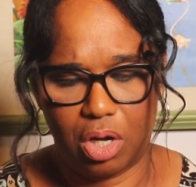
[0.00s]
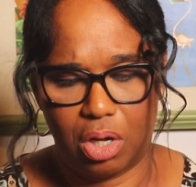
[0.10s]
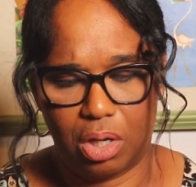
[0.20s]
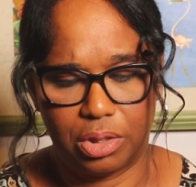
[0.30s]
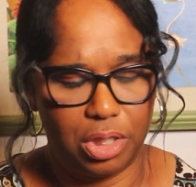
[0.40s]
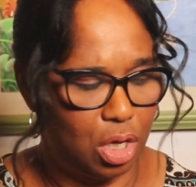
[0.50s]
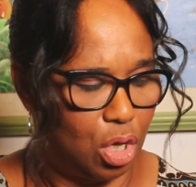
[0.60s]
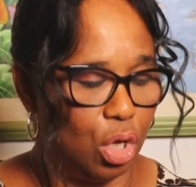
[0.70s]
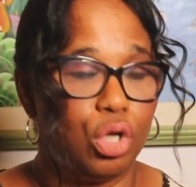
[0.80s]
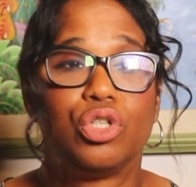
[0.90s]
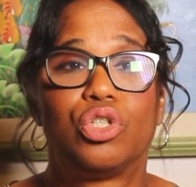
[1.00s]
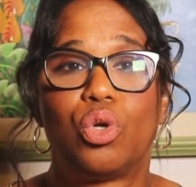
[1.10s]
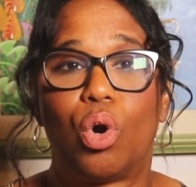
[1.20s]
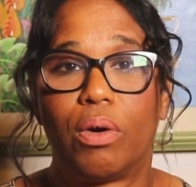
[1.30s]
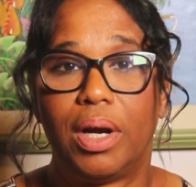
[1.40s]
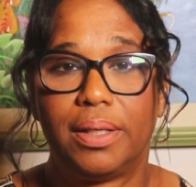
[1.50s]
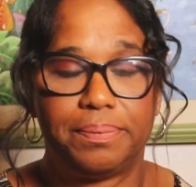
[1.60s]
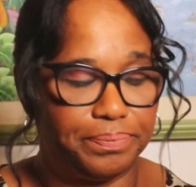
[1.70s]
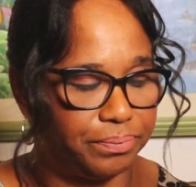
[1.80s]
called Sora.